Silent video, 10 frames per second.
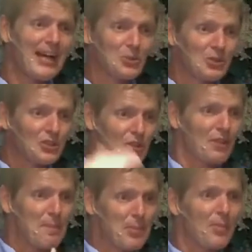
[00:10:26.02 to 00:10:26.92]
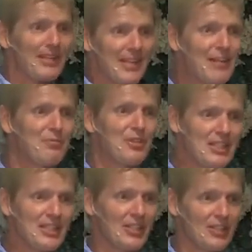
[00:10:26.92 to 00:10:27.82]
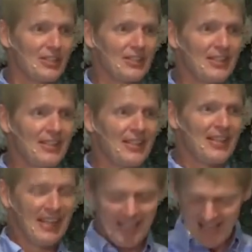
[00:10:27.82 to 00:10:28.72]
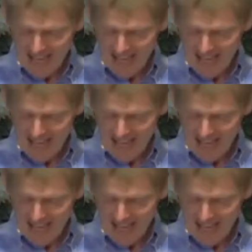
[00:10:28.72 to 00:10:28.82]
a certain point every year. And you